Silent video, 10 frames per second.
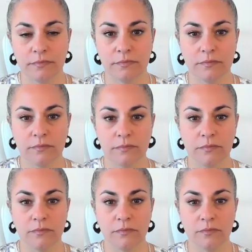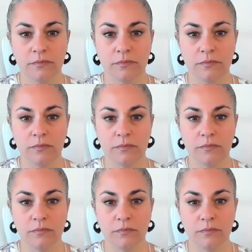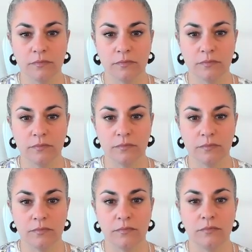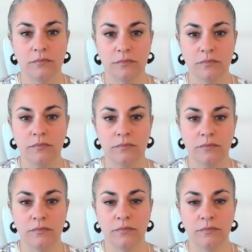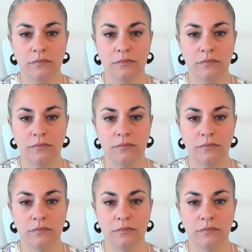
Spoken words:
(not speaking)